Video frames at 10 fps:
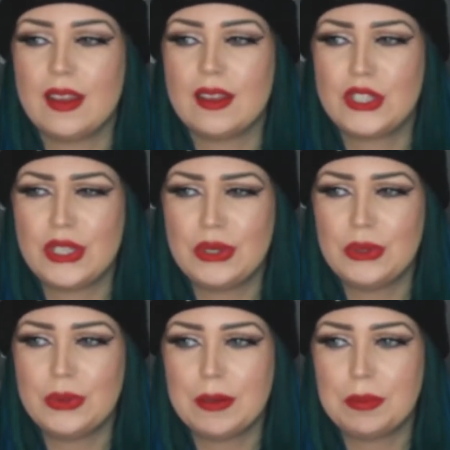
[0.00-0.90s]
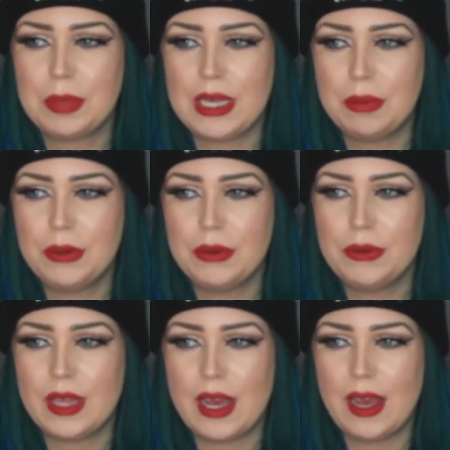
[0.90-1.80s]
to people
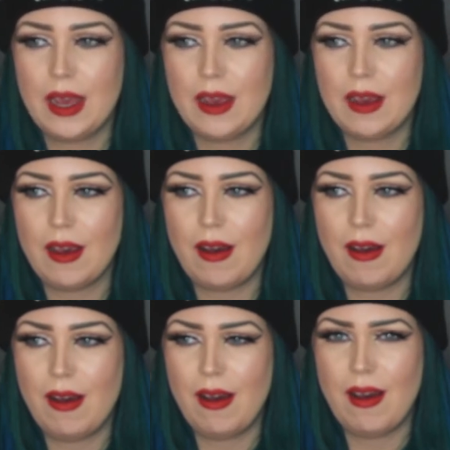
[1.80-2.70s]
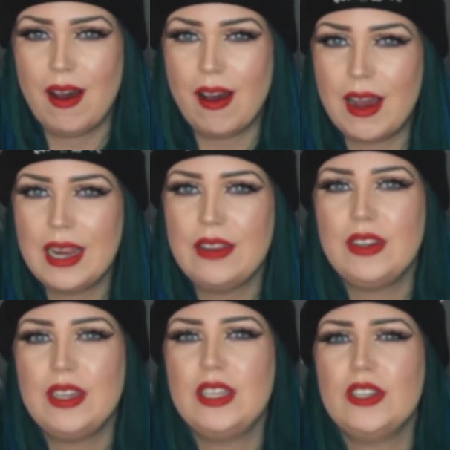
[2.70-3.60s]
that are
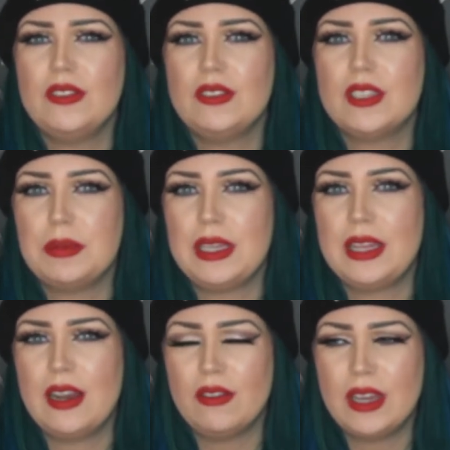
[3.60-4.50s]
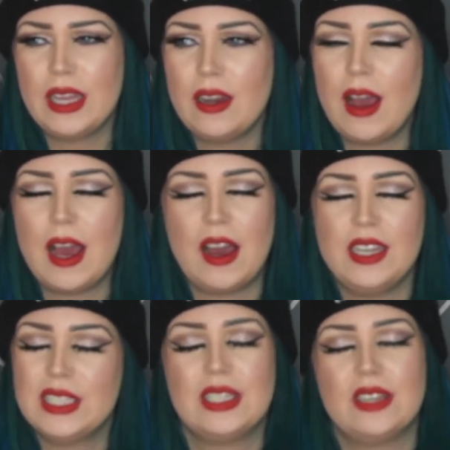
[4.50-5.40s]
hiring you to be their lawyer, like I
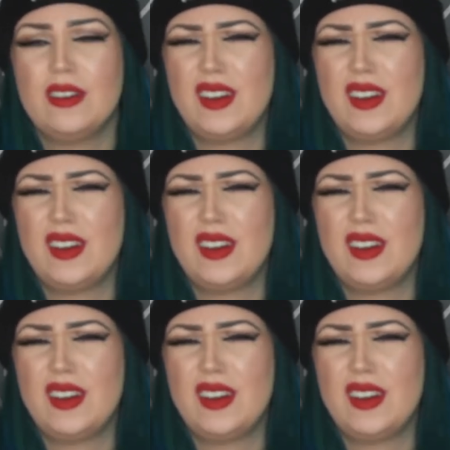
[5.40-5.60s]
just ugh,